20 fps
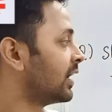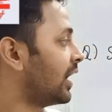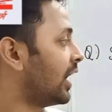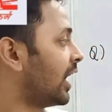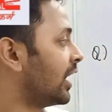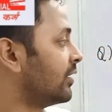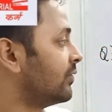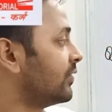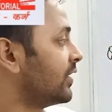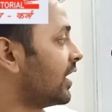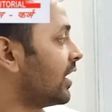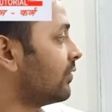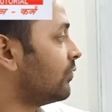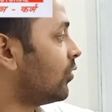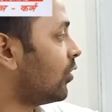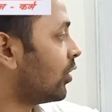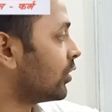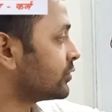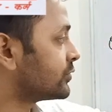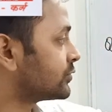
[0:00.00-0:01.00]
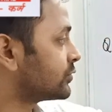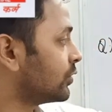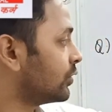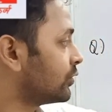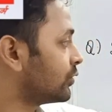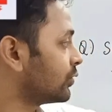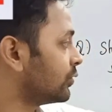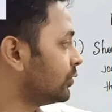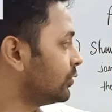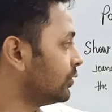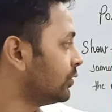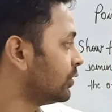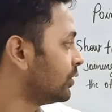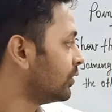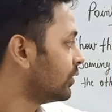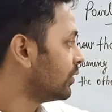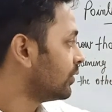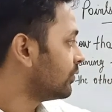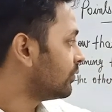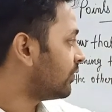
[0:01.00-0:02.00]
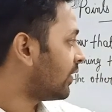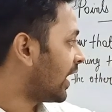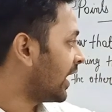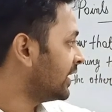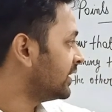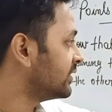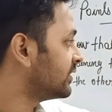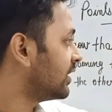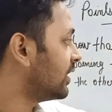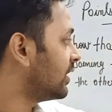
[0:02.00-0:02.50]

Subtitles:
And we have also to find